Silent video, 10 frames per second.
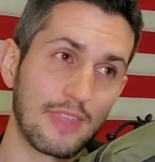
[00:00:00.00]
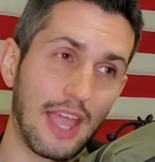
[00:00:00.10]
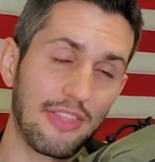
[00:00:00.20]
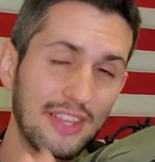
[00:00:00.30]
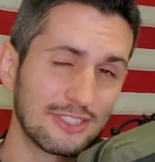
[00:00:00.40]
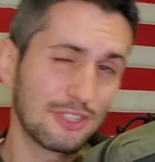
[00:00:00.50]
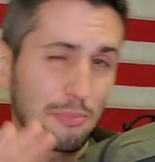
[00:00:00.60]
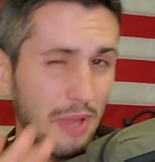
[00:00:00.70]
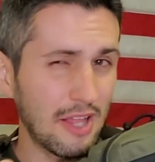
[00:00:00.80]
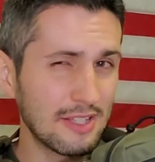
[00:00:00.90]
I think it's good
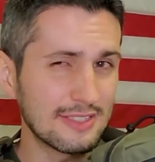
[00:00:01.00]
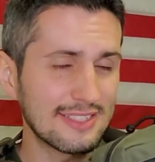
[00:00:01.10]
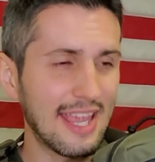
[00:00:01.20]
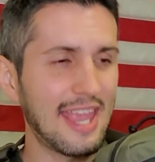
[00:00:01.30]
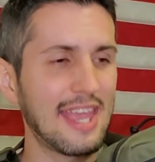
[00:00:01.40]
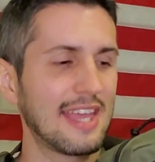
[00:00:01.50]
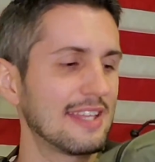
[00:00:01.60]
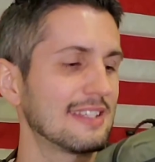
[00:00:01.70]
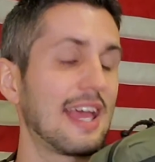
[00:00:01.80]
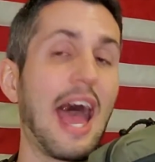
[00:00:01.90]
balance,
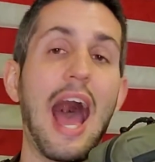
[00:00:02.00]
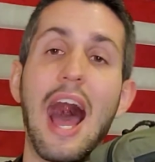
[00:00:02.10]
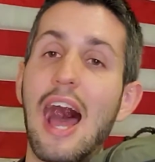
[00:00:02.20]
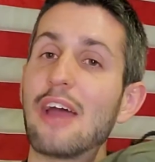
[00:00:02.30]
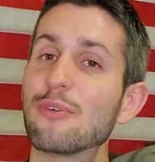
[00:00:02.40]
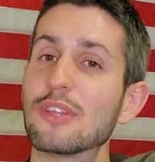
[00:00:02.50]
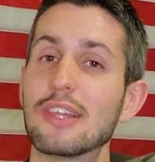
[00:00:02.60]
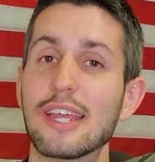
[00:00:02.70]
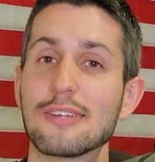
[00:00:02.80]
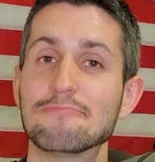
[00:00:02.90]
and I really
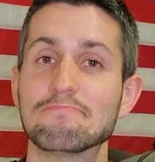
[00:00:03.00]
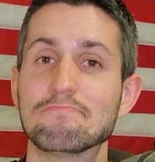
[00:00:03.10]
like it.